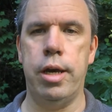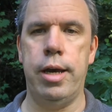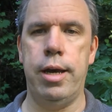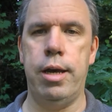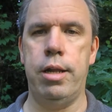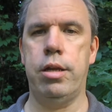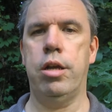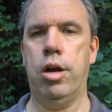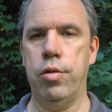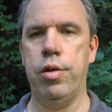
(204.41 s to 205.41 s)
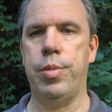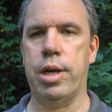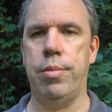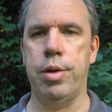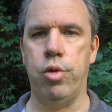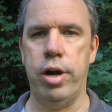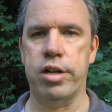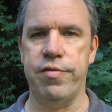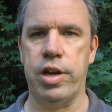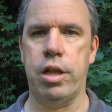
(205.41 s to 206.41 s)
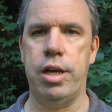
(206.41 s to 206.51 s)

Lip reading: and, they're becoming more active in